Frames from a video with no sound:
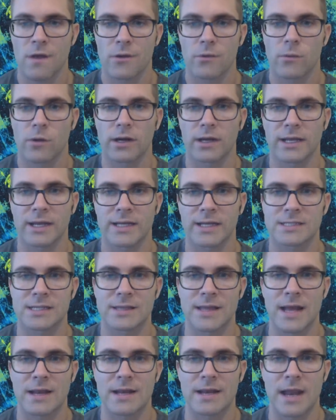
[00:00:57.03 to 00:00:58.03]
we're going to get to
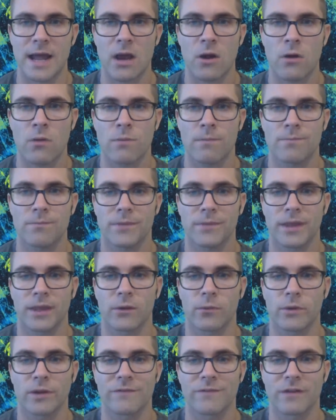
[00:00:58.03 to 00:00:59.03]
that now. And
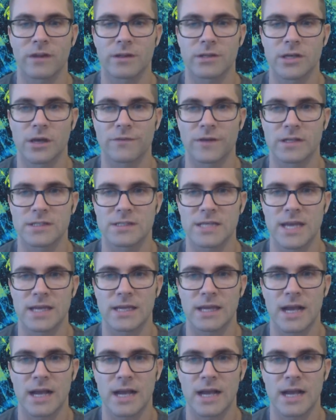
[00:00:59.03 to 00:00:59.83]
we have Philadelphia taking